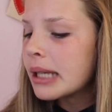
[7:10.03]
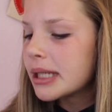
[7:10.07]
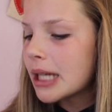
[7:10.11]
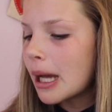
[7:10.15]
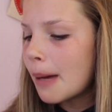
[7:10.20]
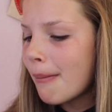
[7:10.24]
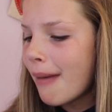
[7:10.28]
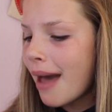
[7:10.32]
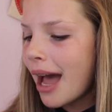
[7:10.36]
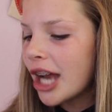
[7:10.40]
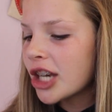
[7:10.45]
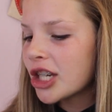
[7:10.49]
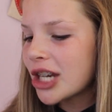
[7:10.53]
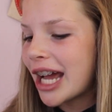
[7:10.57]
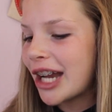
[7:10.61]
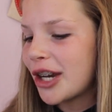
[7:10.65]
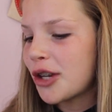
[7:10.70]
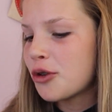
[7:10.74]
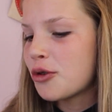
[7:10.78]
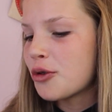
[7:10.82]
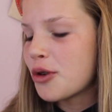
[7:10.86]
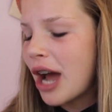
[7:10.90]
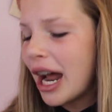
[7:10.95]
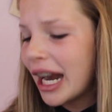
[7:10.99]
Dub Match, I
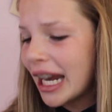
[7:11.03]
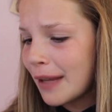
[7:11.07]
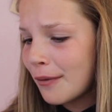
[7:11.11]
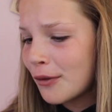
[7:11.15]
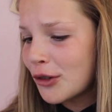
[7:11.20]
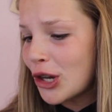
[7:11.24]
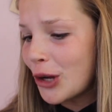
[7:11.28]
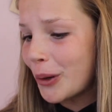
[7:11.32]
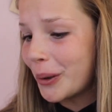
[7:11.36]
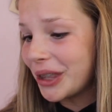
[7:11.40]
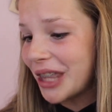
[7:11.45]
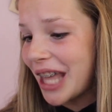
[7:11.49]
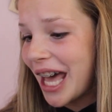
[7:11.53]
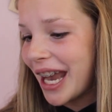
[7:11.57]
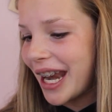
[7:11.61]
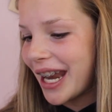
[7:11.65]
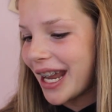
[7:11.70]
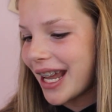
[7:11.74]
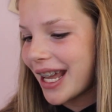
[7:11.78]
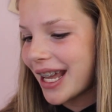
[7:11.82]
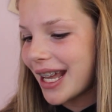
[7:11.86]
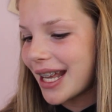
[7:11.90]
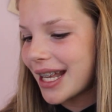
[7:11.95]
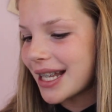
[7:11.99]
do not even know what
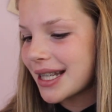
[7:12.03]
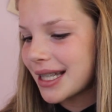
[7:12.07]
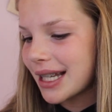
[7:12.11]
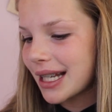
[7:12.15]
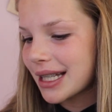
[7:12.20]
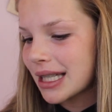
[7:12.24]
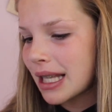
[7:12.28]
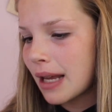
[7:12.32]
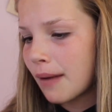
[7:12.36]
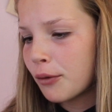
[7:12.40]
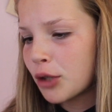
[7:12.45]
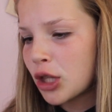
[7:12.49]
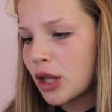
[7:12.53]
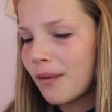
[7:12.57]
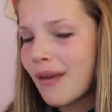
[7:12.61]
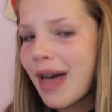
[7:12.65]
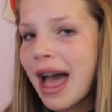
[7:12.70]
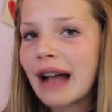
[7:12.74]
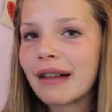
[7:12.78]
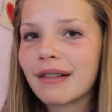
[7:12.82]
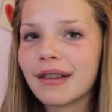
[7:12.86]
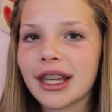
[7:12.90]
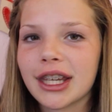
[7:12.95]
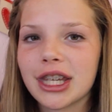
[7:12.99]
that is, except for the
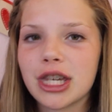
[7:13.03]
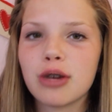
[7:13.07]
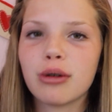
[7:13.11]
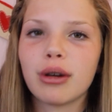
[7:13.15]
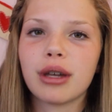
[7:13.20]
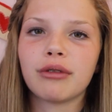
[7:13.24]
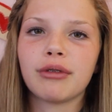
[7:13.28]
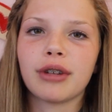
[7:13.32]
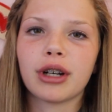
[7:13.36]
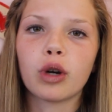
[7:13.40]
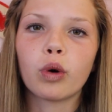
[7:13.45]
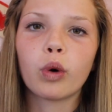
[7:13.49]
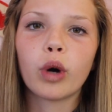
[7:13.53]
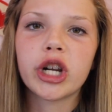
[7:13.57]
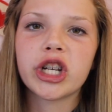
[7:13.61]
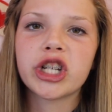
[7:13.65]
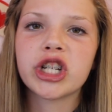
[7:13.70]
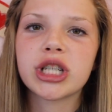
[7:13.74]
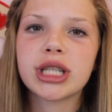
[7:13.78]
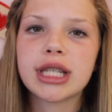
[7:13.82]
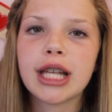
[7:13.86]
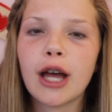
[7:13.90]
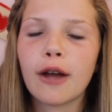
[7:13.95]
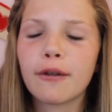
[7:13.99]
fact like you can record
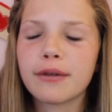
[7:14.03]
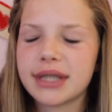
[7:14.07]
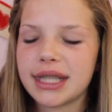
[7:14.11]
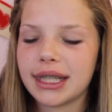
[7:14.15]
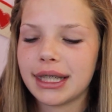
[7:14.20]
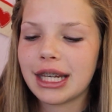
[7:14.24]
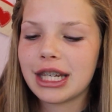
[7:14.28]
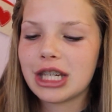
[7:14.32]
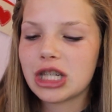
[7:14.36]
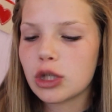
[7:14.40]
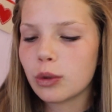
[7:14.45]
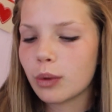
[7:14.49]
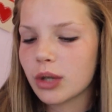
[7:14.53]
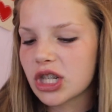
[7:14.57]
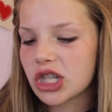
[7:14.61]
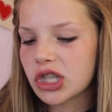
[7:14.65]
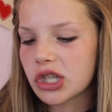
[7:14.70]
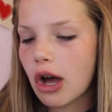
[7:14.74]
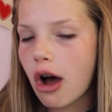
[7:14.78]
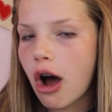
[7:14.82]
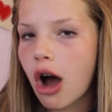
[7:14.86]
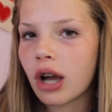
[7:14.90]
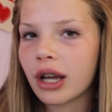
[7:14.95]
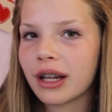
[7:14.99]
yourself singing to a
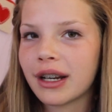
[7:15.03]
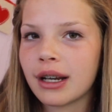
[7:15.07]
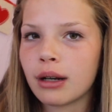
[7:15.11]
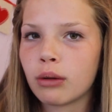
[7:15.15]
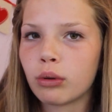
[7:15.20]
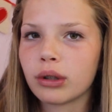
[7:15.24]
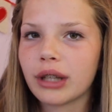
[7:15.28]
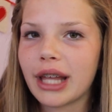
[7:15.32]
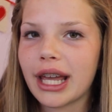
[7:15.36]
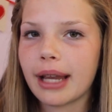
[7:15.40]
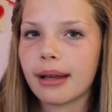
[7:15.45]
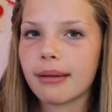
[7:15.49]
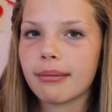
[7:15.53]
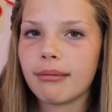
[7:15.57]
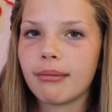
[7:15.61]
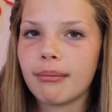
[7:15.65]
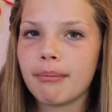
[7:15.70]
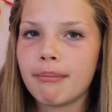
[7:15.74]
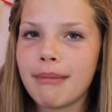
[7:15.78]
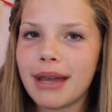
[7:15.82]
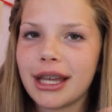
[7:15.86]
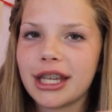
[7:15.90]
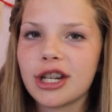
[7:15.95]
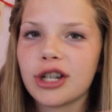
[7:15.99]
song and it will like
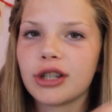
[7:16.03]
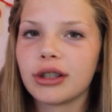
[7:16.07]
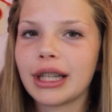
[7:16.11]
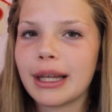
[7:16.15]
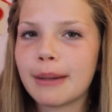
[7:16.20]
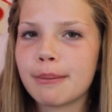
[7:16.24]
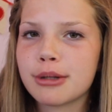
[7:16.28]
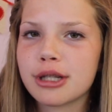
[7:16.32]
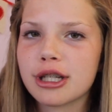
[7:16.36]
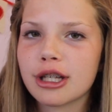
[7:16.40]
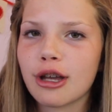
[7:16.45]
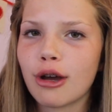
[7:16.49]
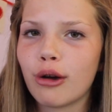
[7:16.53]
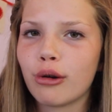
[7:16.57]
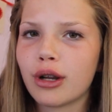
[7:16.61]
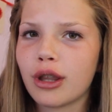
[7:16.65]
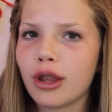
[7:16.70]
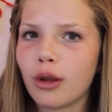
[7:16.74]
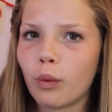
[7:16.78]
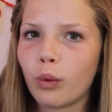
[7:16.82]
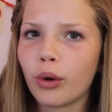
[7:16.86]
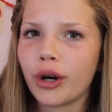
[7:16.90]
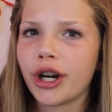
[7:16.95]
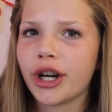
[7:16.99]
make your lips go to
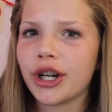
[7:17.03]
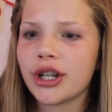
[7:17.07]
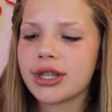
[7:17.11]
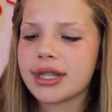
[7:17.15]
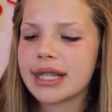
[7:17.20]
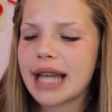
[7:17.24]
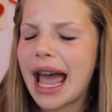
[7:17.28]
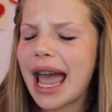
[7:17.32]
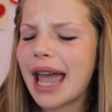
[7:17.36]
the words.